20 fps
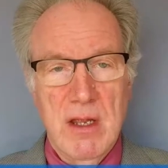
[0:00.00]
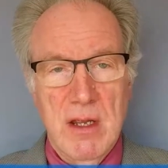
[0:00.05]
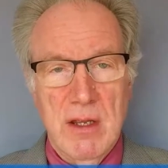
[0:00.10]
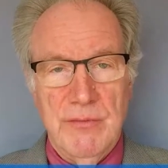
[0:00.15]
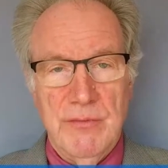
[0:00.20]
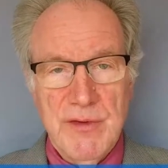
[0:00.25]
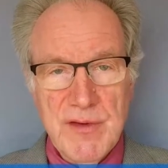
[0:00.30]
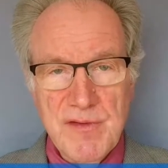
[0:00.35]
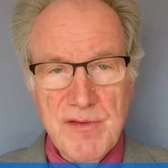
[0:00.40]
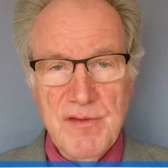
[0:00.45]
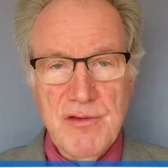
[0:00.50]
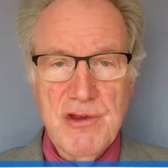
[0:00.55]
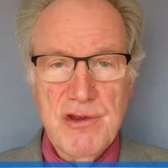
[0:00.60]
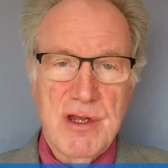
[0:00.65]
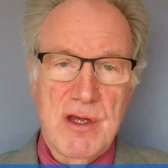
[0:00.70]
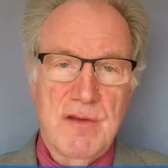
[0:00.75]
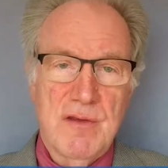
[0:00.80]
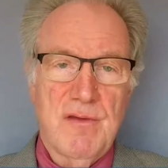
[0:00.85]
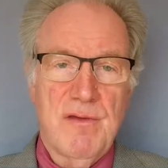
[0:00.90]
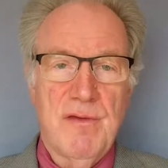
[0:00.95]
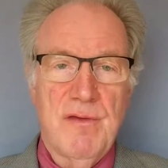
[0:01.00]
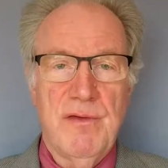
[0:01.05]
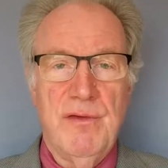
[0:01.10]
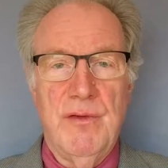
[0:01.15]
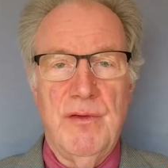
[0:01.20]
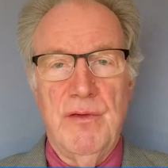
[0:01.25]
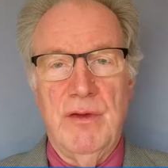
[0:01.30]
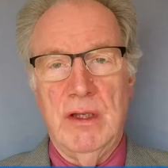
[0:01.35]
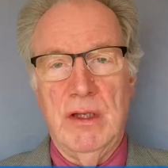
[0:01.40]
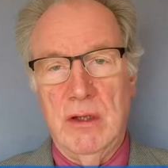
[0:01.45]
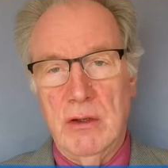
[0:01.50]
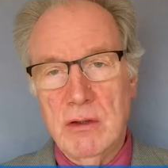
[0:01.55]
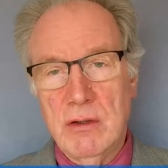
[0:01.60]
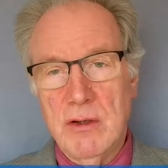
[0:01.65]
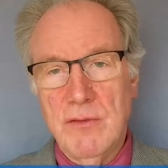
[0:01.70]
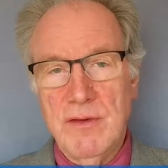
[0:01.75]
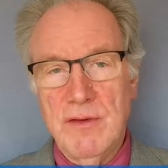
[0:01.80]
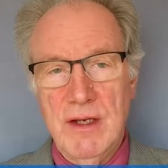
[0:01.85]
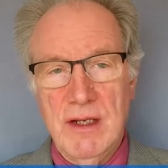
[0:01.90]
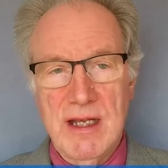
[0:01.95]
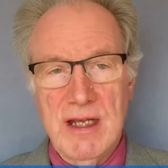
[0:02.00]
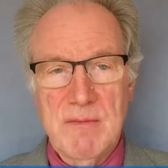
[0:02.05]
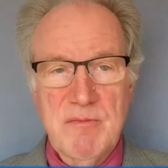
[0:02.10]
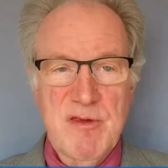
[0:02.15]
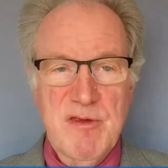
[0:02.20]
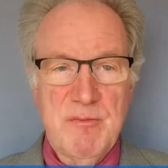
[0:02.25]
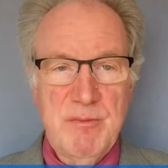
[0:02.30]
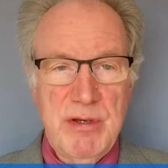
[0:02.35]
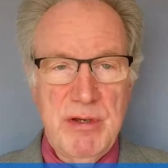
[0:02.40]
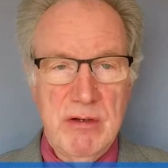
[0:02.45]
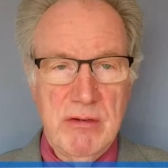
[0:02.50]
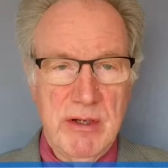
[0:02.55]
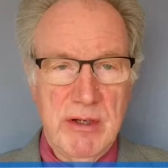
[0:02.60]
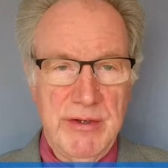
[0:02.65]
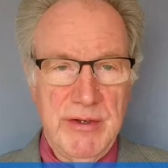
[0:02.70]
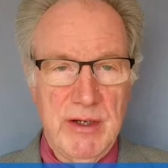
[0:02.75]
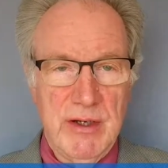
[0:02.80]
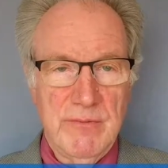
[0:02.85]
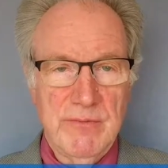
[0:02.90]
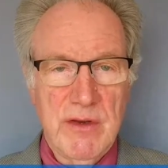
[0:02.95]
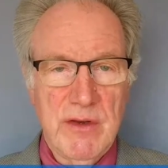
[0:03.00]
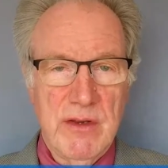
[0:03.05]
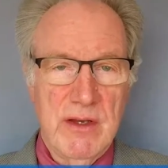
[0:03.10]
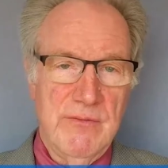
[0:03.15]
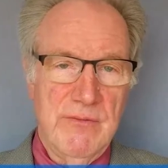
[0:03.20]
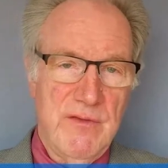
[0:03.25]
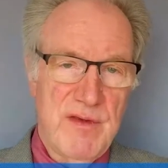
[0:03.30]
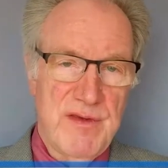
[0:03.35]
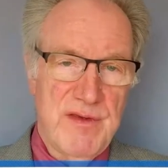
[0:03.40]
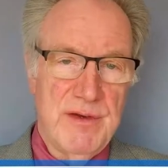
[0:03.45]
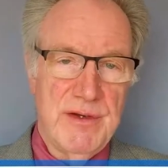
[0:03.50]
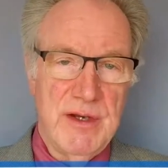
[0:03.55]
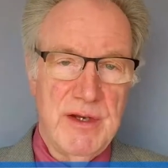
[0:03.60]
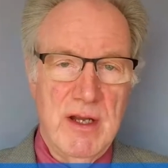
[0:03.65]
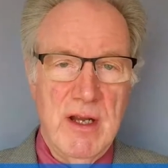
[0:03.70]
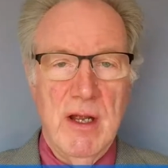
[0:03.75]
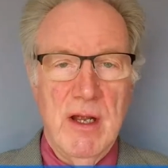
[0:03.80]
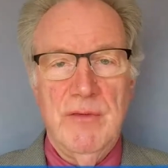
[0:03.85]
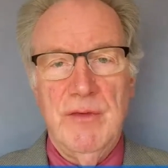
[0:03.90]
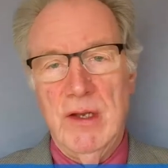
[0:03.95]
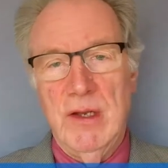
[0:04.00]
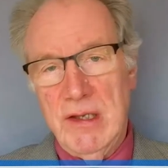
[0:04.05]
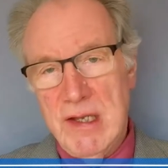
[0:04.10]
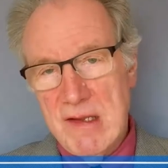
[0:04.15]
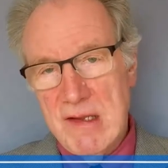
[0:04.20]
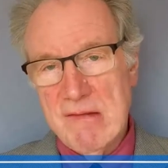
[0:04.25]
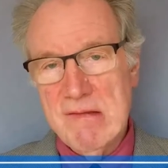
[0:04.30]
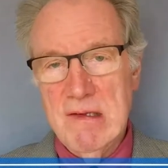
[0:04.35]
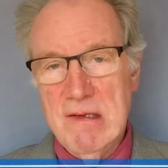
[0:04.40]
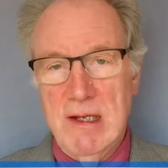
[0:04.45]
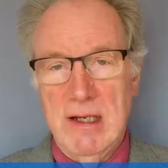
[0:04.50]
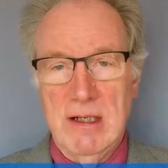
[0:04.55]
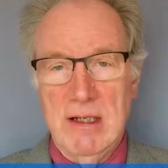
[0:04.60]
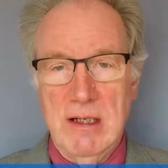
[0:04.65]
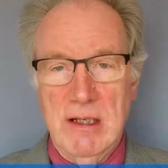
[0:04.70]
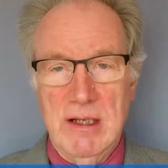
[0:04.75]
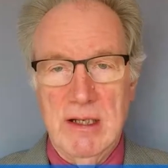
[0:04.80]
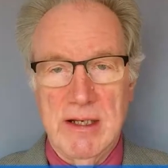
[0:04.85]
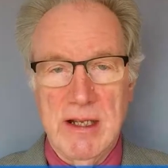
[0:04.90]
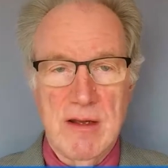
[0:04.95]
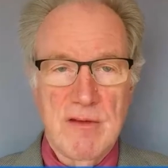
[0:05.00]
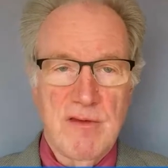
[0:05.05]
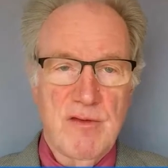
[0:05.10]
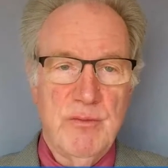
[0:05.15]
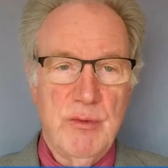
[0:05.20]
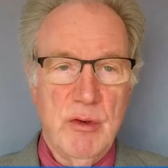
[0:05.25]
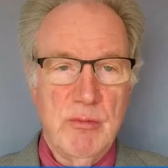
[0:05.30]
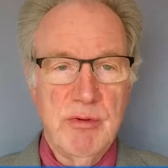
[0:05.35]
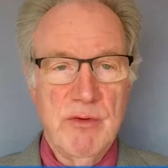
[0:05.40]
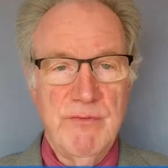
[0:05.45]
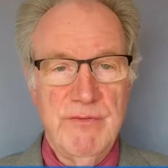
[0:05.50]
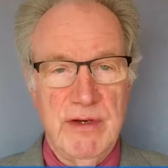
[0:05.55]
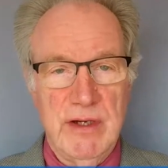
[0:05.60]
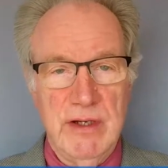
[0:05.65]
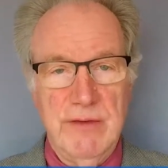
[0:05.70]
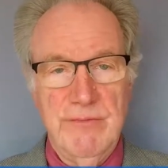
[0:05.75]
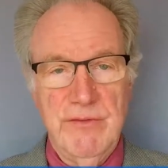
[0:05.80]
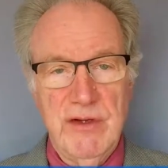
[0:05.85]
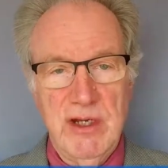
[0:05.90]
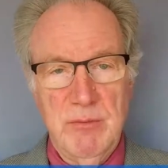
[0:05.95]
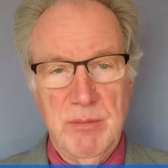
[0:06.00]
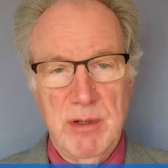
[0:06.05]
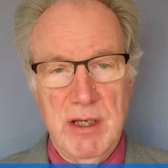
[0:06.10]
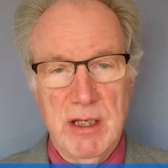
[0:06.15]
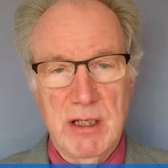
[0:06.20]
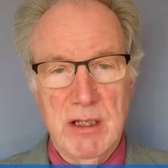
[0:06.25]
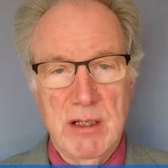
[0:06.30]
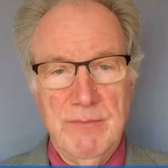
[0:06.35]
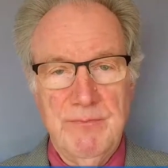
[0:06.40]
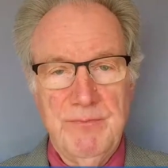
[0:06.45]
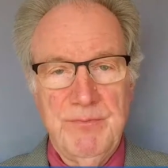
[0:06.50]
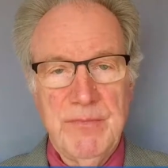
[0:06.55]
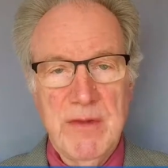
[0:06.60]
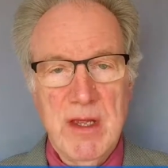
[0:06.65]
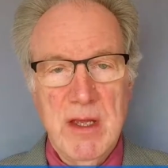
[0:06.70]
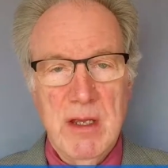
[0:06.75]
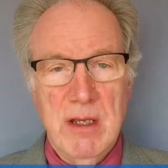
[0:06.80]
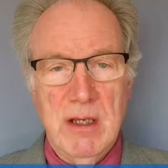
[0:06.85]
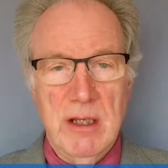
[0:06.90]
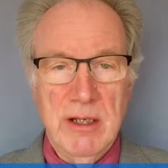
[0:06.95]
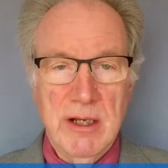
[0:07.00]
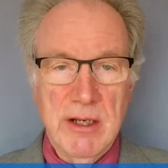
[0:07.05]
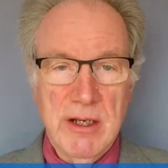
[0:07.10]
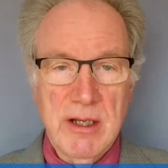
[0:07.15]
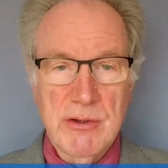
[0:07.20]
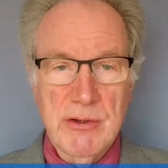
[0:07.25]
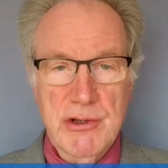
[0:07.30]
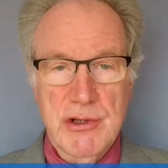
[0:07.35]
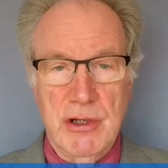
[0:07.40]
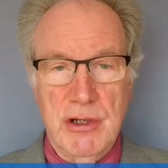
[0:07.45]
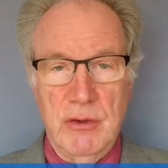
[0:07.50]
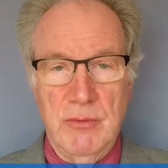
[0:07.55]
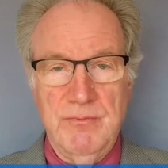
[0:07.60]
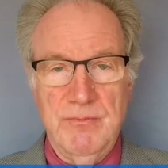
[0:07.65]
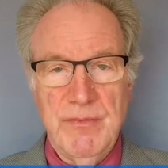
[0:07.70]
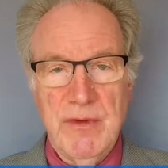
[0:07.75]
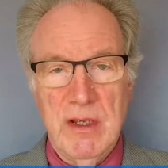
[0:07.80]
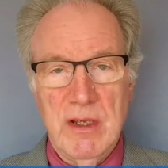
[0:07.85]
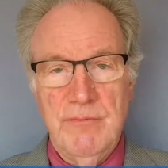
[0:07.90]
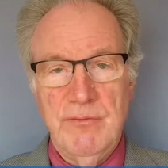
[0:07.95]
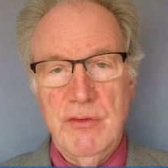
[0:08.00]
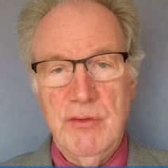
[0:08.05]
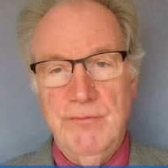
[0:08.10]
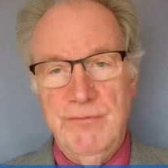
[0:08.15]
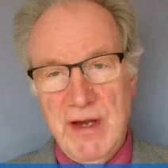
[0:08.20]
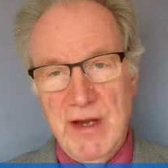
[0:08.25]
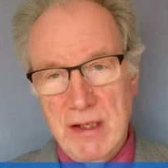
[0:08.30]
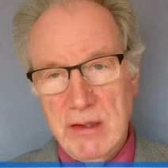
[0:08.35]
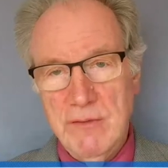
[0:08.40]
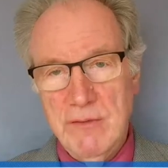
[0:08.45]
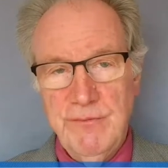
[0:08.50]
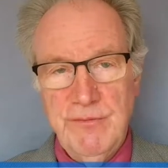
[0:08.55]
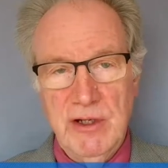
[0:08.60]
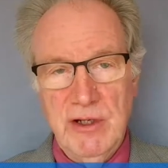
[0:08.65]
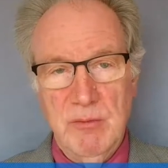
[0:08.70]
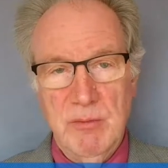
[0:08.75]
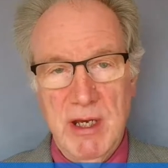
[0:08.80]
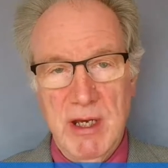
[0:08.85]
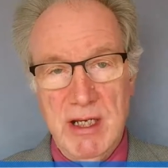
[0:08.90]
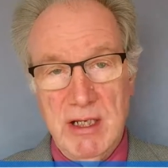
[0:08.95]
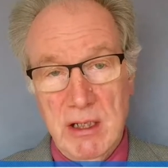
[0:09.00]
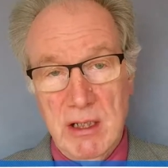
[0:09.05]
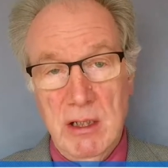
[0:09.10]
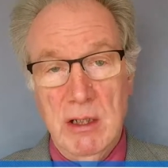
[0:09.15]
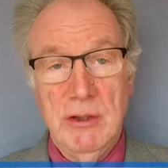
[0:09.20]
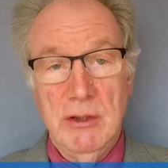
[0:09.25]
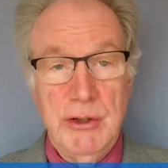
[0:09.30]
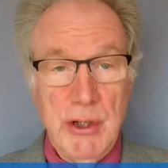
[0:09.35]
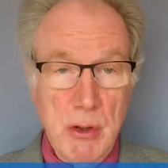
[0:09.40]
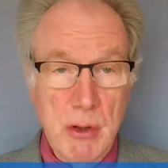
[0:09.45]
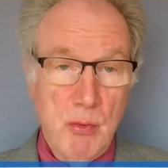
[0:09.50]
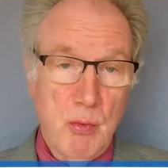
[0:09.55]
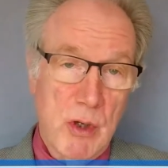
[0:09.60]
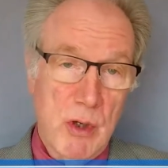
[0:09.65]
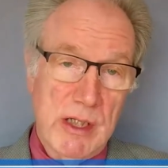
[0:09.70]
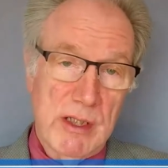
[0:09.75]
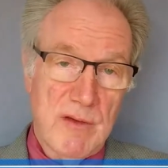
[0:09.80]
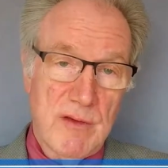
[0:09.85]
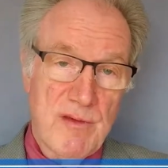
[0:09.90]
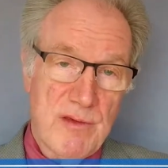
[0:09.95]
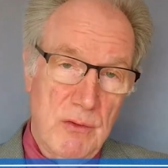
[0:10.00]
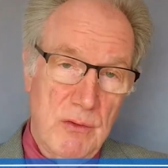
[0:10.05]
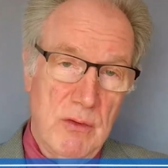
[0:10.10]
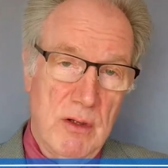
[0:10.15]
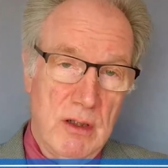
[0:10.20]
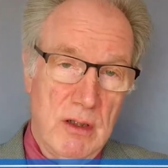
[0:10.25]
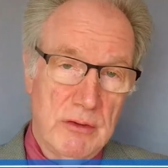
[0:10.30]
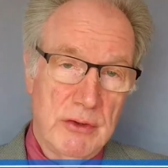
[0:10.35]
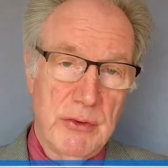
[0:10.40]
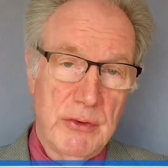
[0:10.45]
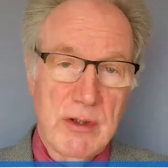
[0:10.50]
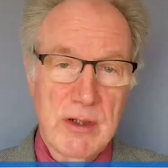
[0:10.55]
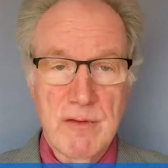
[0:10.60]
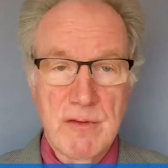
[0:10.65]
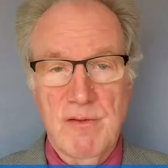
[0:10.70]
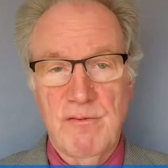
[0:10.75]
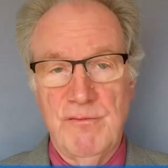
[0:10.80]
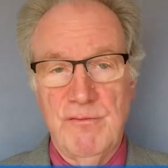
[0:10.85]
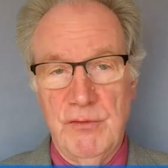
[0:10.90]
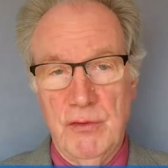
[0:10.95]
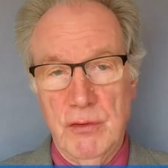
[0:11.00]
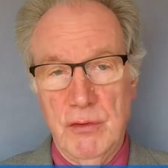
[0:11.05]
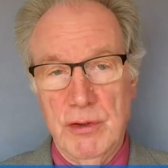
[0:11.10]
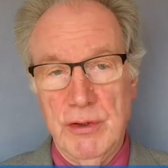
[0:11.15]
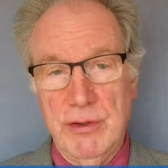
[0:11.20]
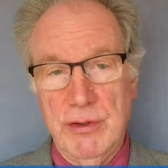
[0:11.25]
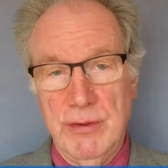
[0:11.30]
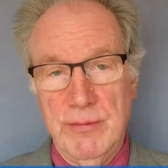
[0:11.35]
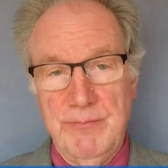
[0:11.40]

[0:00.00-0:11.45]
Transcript: This suggests that the longer the elapsed period after their visit, the less likely a guest will provide feedback. In a nutshell, if you value feedback, don't wait too long to ask for it.